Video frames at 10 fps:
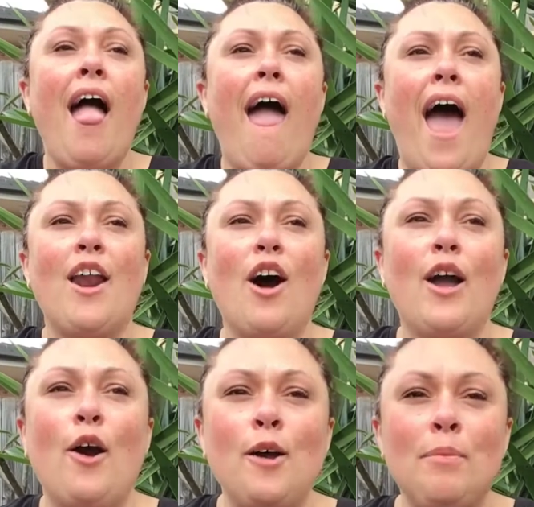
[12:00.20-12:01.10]
and I
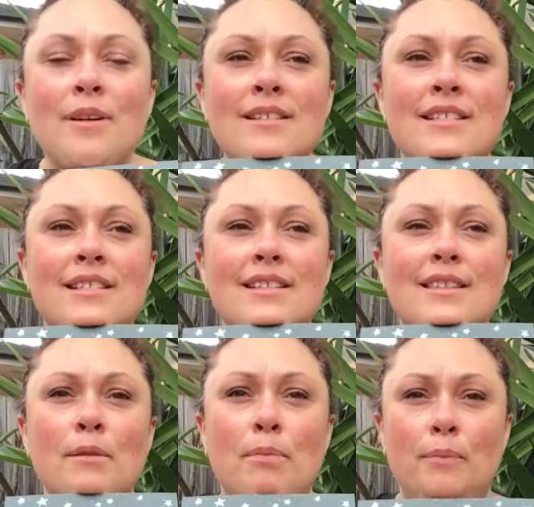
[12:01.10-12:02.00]
opened
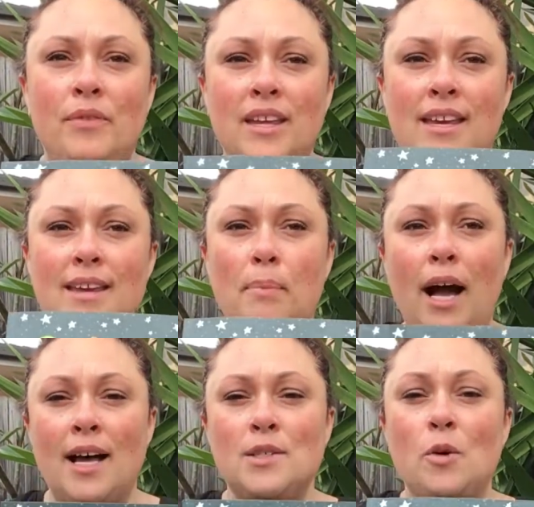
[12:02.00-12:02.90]
the
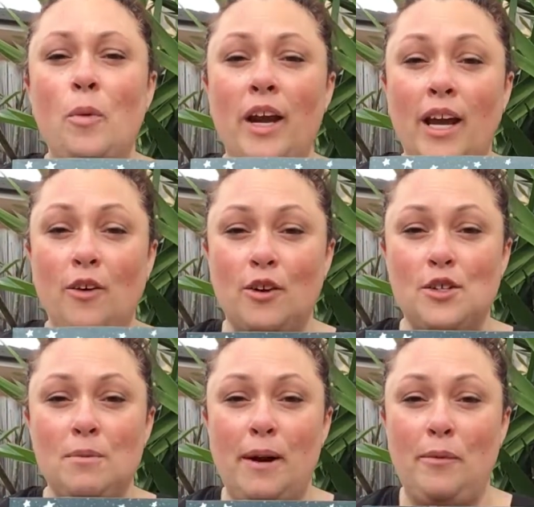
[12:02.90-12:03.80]
parcel when I got
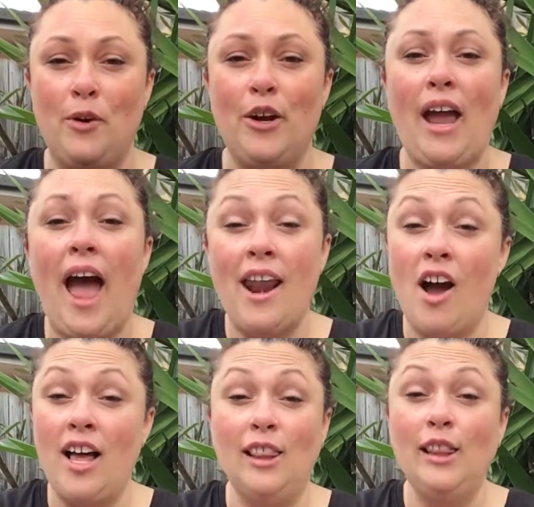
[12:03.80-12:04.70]
to my work, and
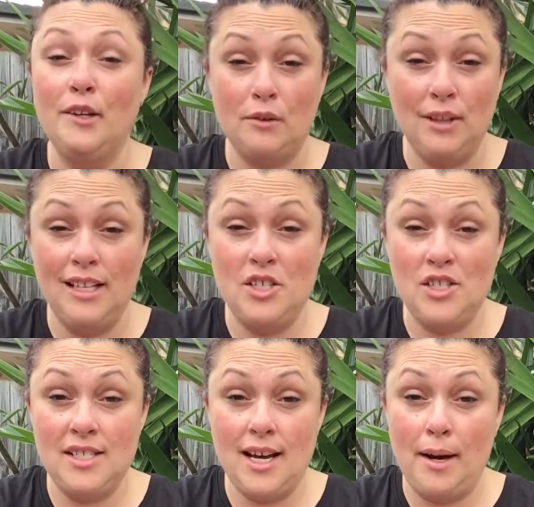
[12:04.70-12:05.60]
I literally
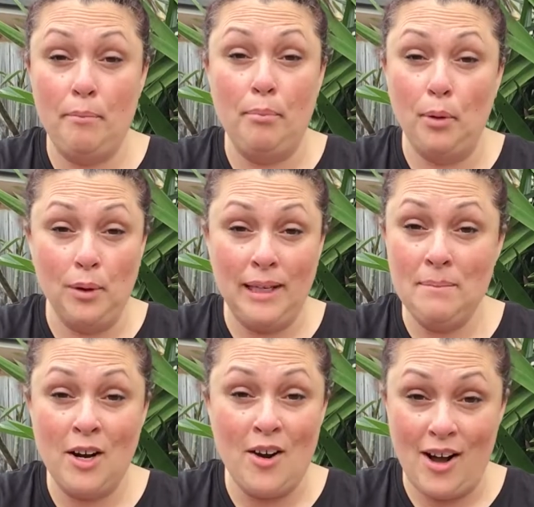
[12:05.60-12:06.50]
just started bawling
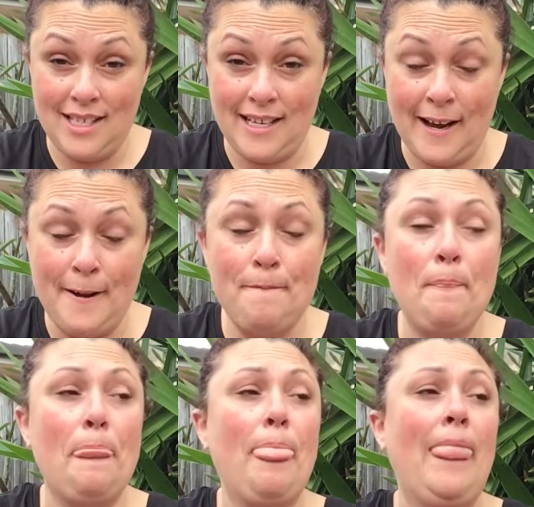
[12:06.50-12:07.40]
my eyes out,
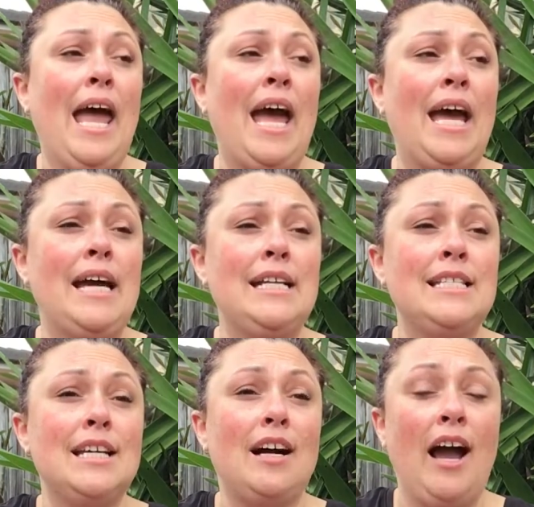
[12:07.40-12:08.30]

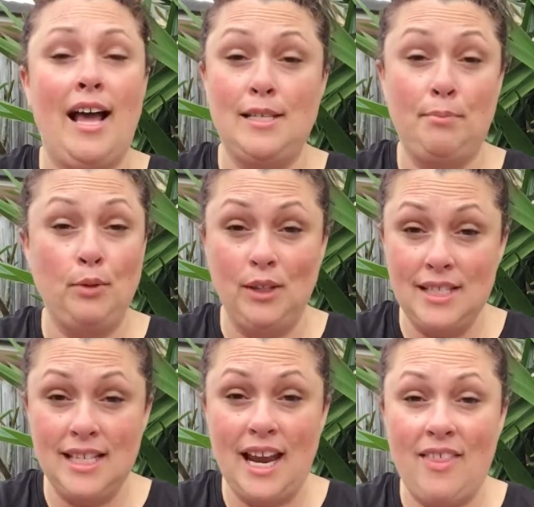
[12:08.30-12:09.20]
and I had to pull it
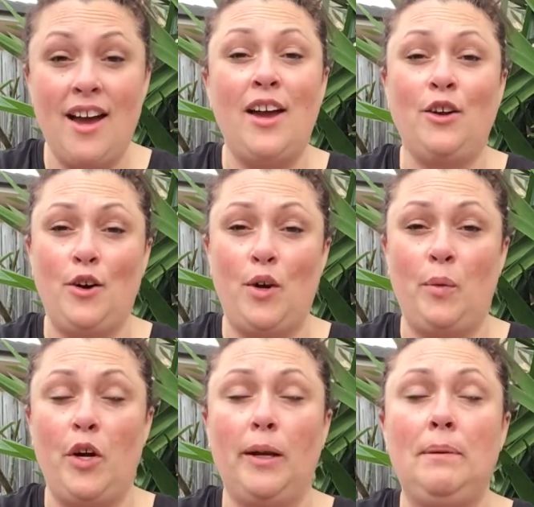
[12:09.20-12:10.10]
together and go to
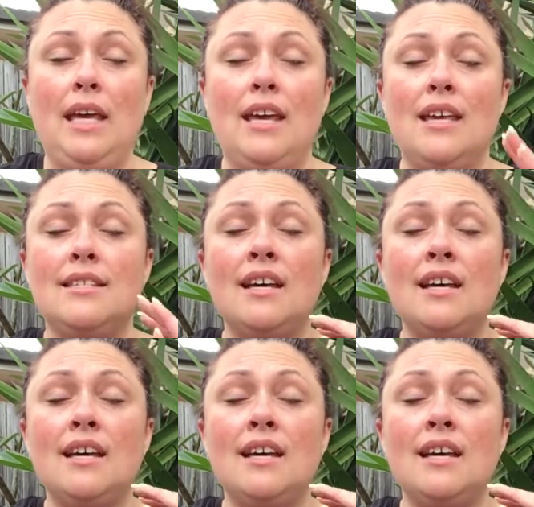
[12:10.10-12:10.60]
work because